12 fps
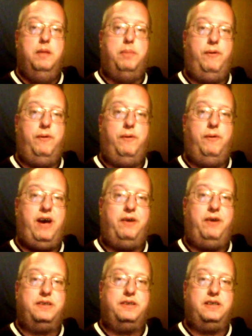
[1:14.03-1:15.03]
but
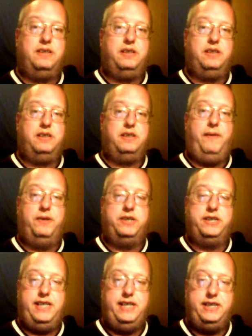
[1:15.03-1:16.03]
without
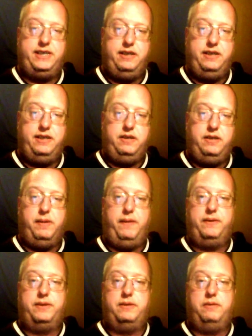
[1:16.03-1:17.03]
mother's attention, the
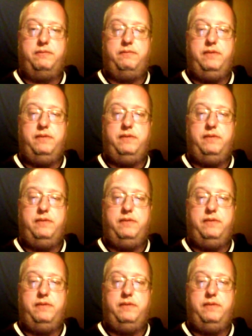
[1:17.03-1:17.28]
mother's,